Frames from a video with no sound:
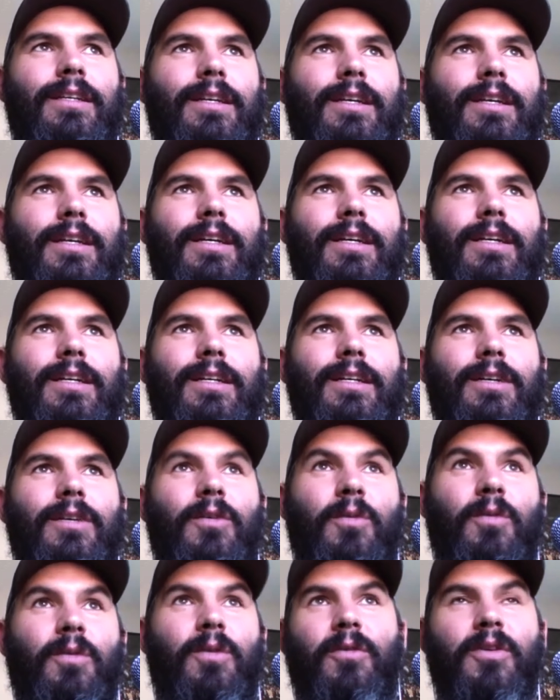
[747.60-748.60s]

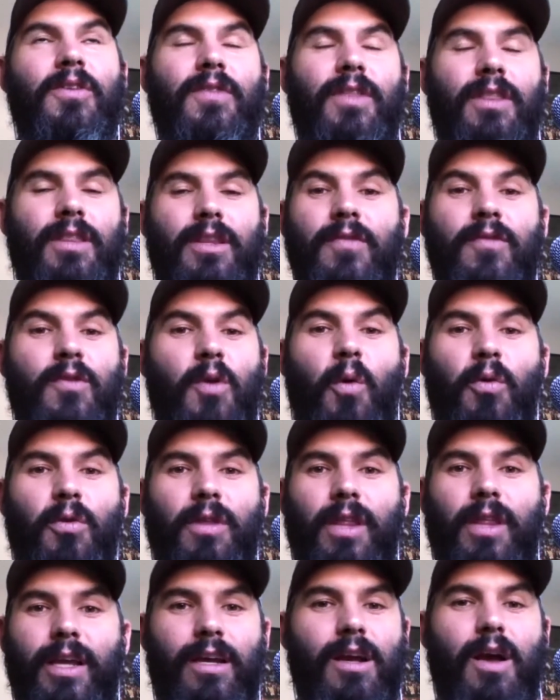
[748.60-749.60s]
or even
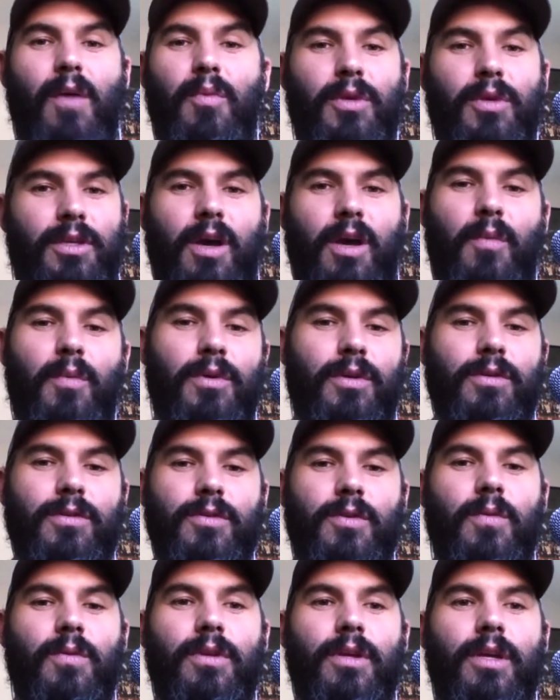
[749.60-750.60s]
older, like a couple
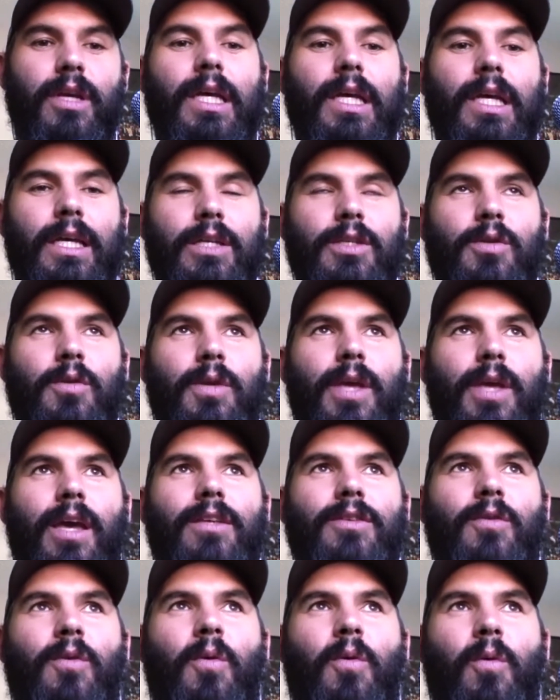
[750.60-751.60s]
years old. So yeah,
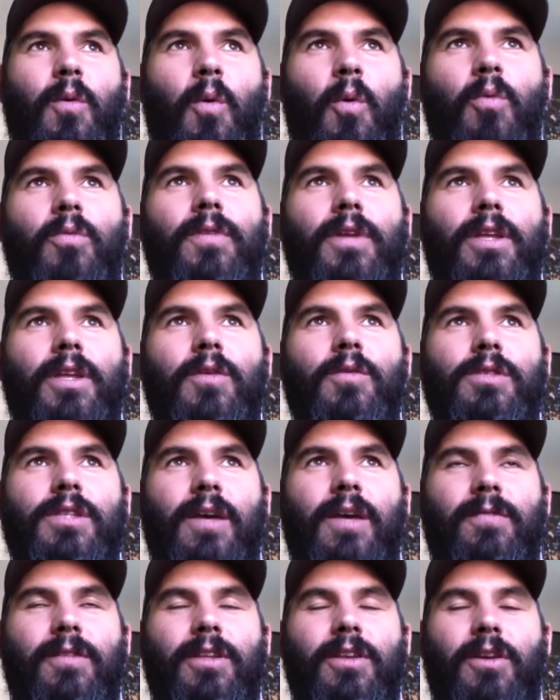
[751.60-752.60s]
so old videos
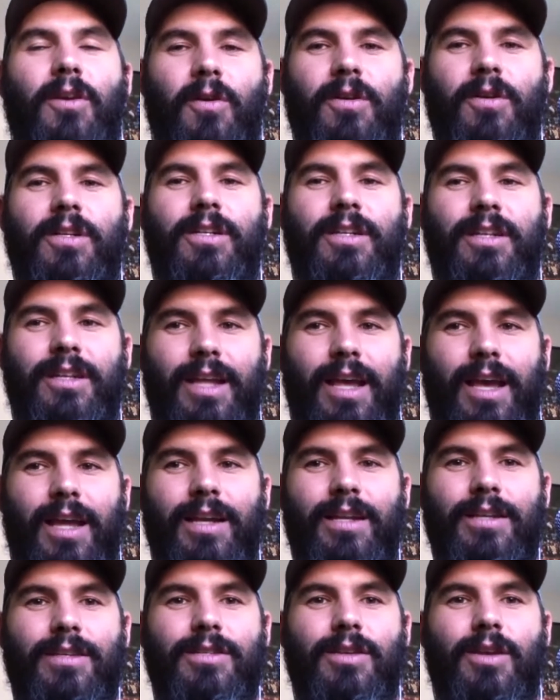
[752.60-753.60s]
definitely aren't
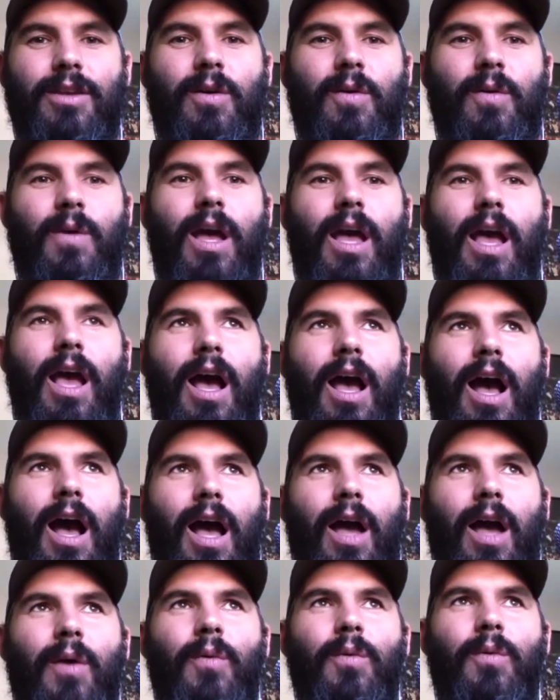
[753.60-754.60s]
dead. So
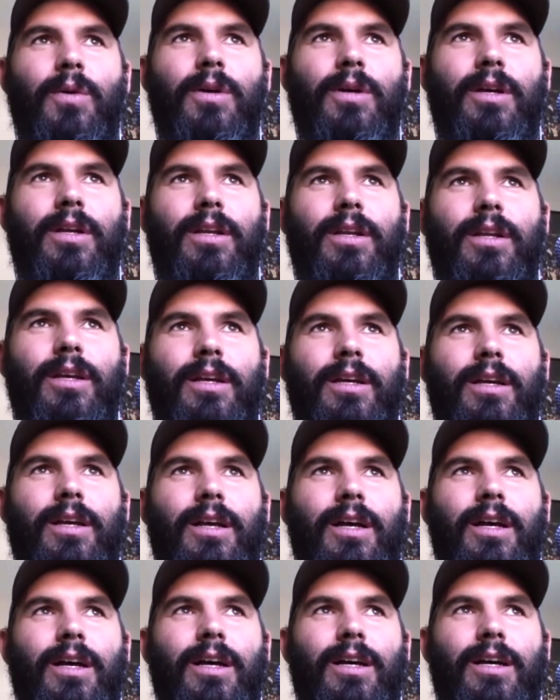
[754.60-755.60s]
I would
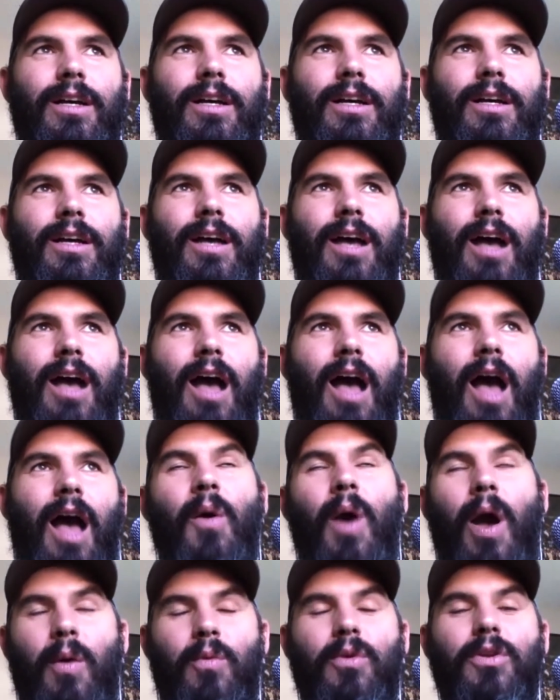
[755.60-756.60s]

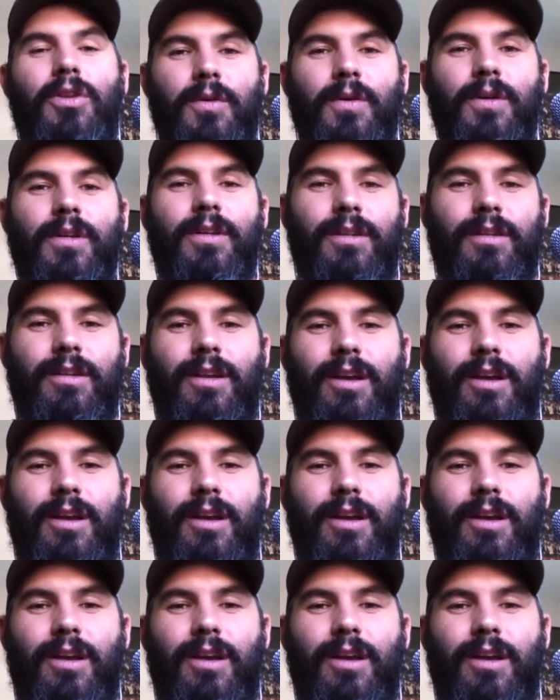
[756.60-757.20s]
I would do it